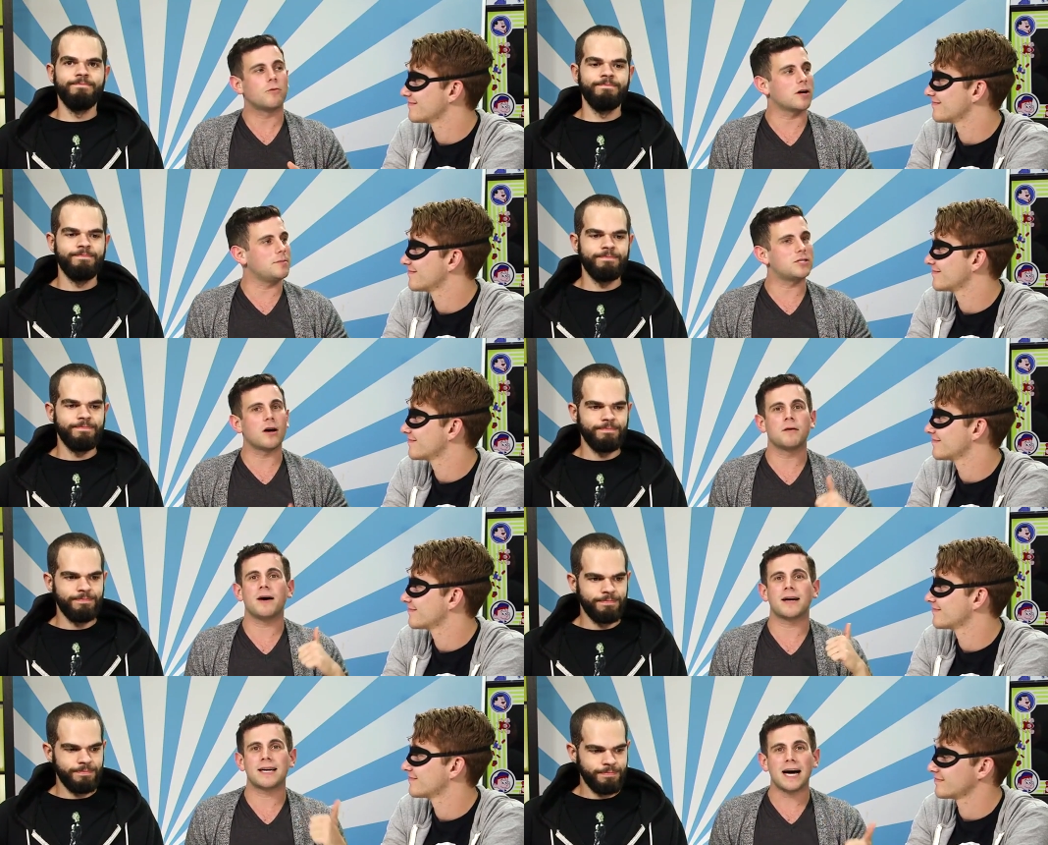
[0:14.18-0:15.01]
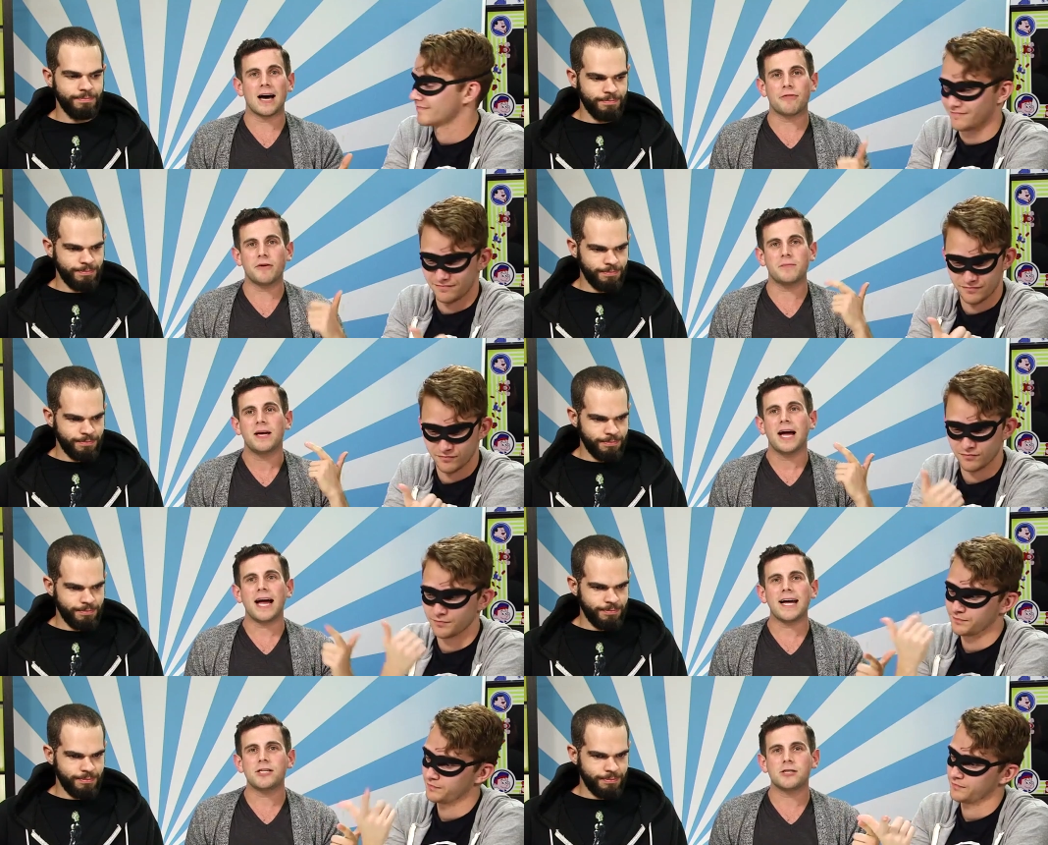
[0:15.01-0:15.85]
Speaker 1: We're going to be talking about Gotham,
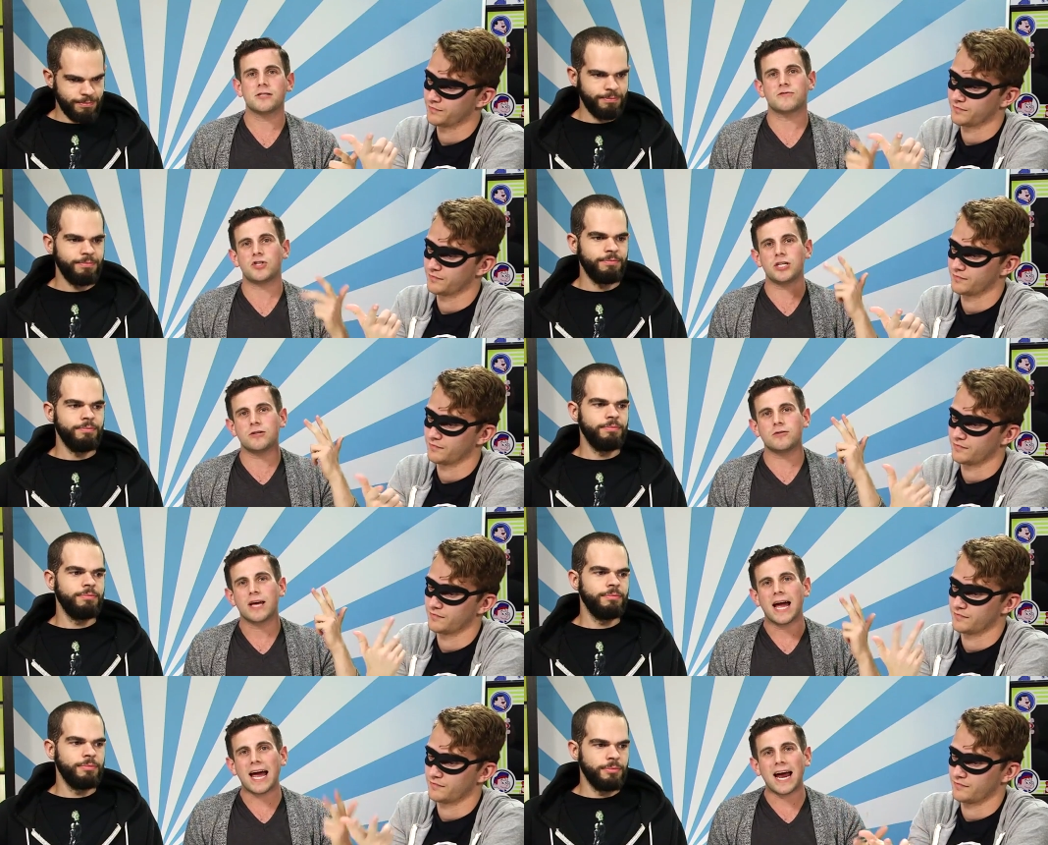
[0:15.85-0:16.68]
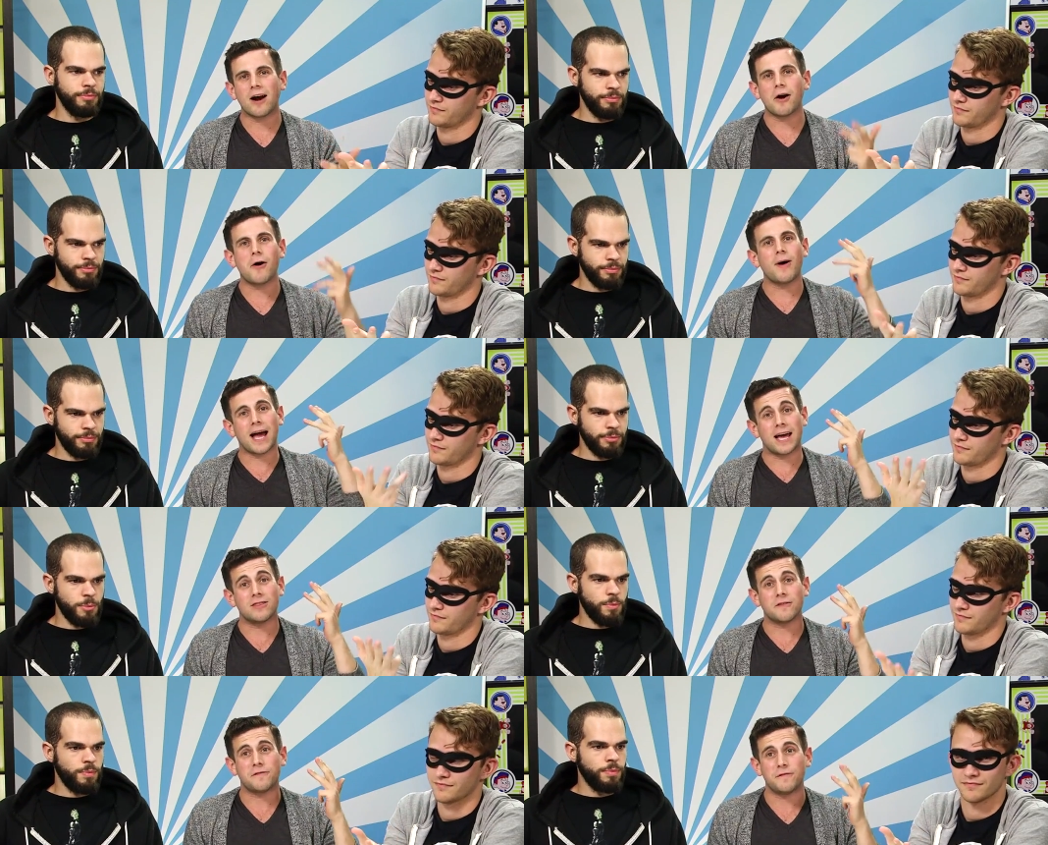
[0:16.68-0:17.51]
Agents of S.H.I.E.L.D., Arrow,
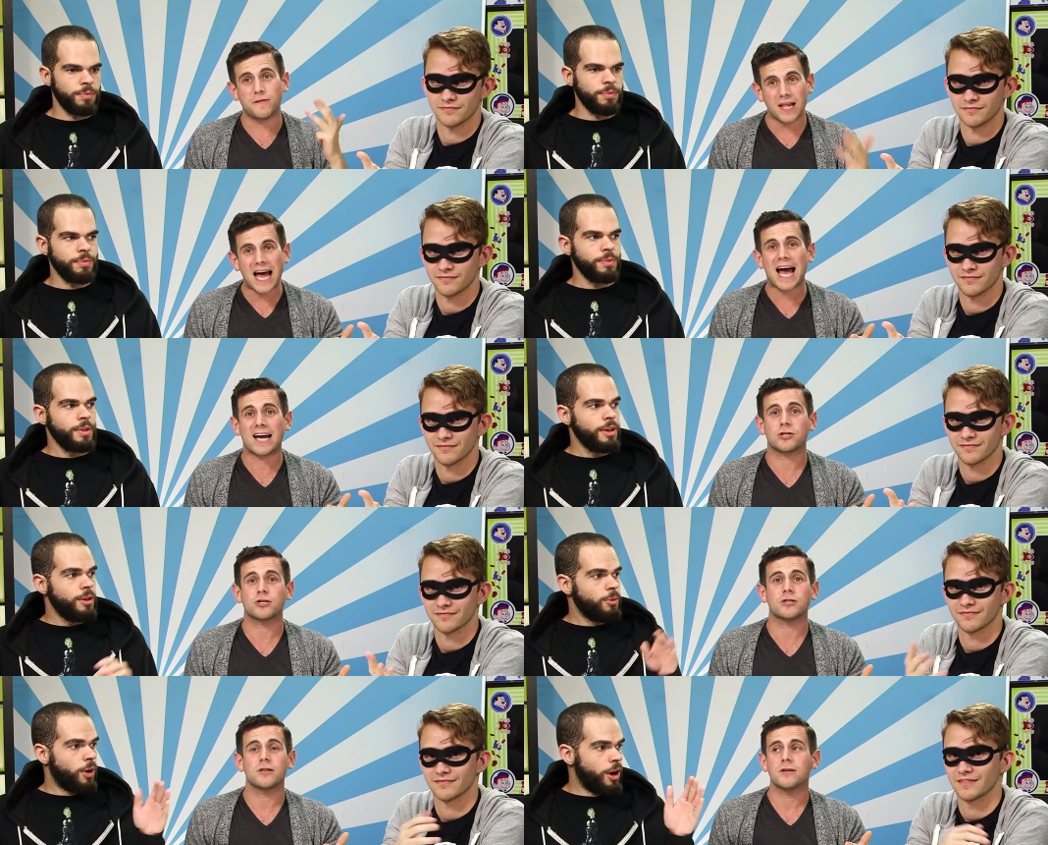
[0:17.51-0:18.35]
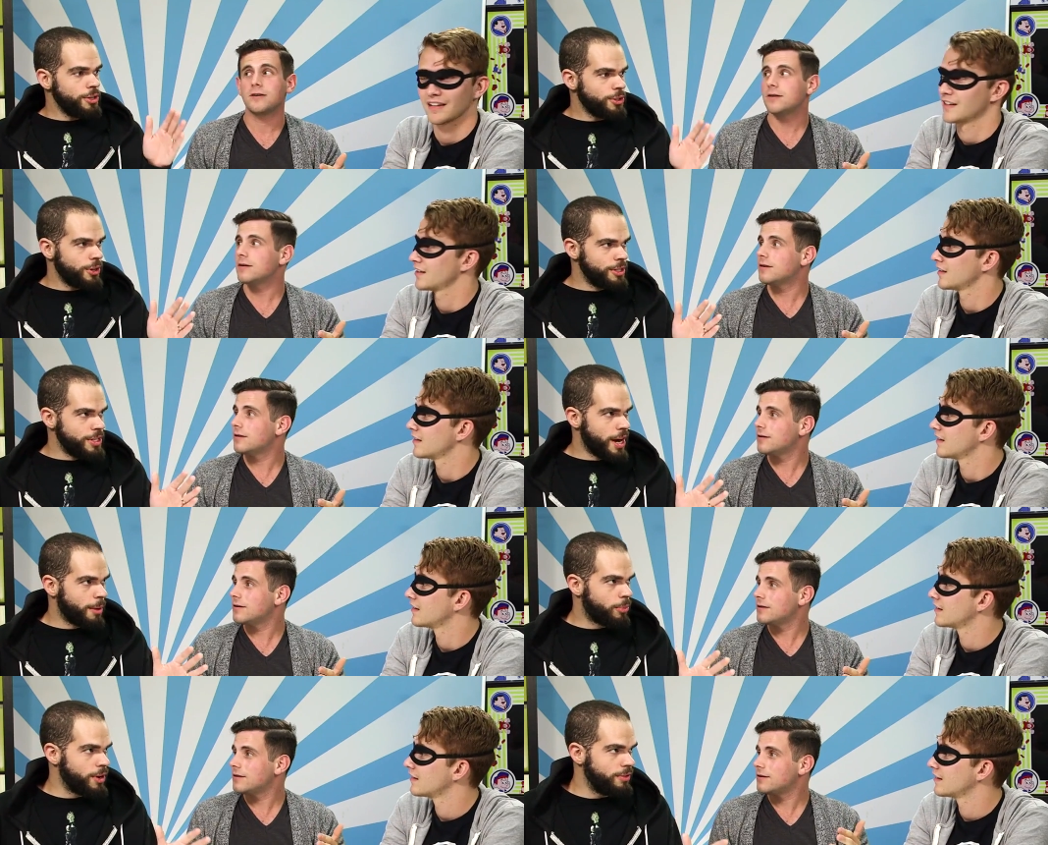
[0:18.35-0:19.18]
and The Flash.
Speaker 2: We're also going to
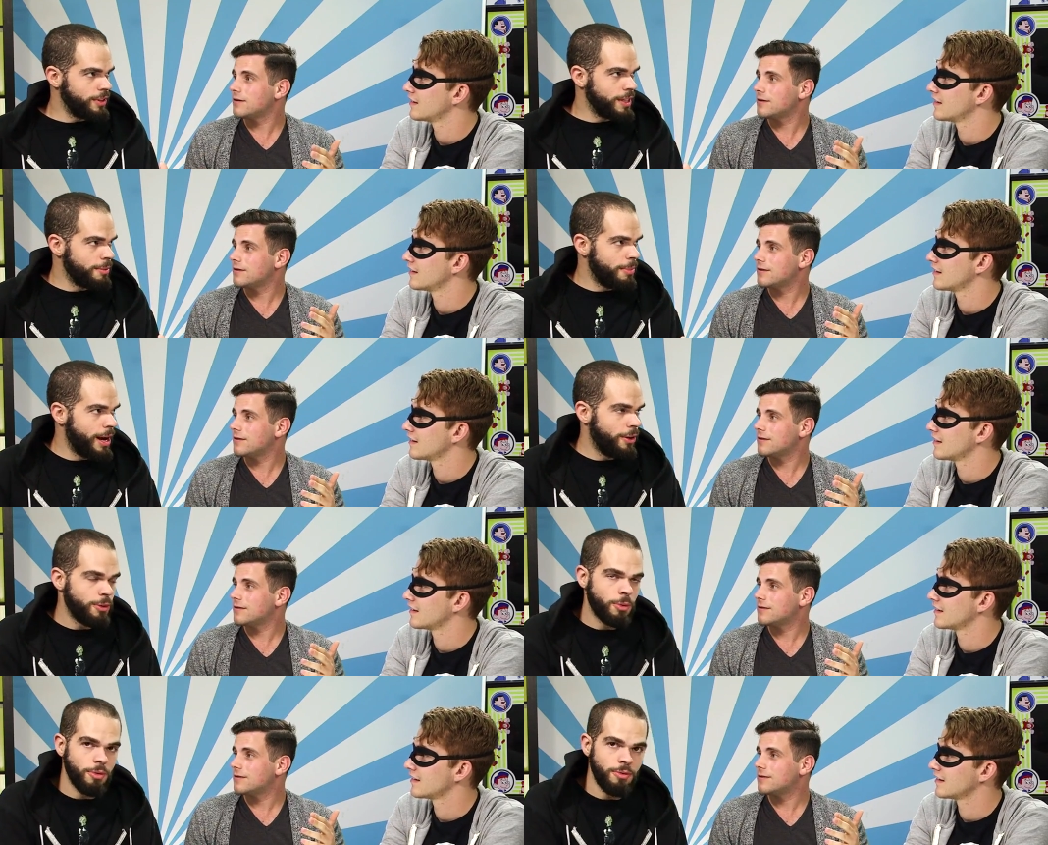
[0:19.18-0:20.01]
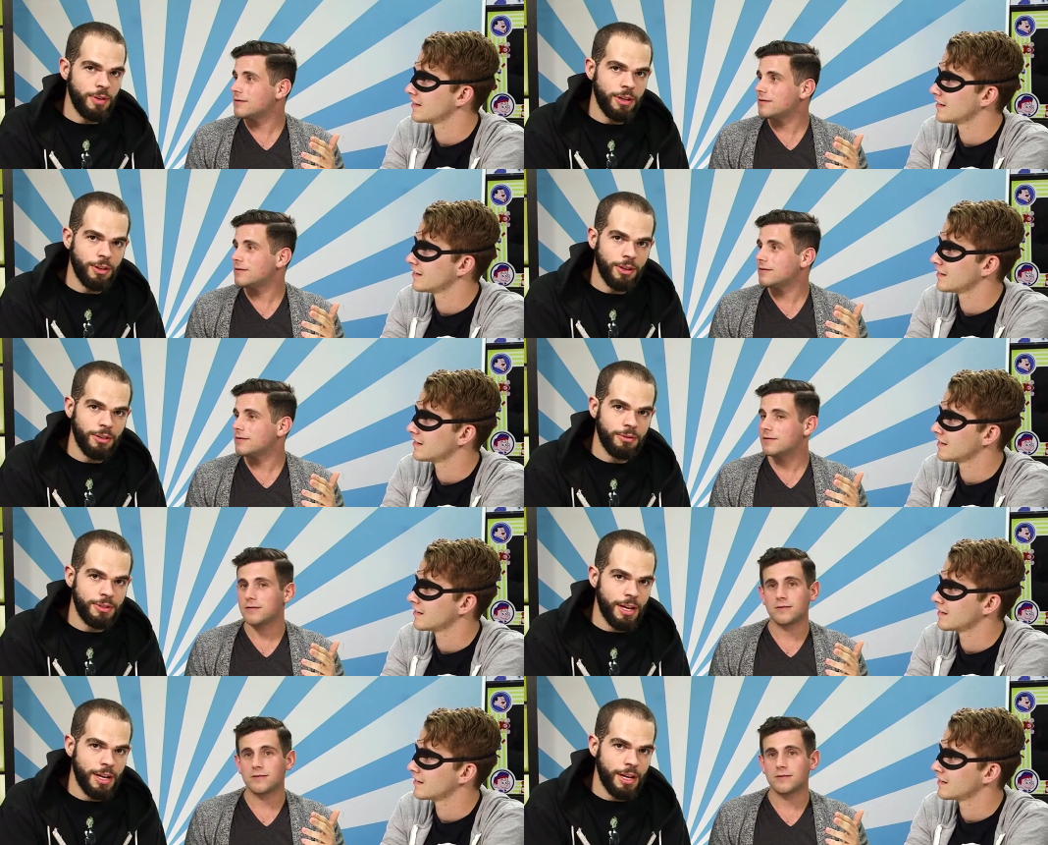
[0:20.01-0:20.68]
talk briefly about the reveal of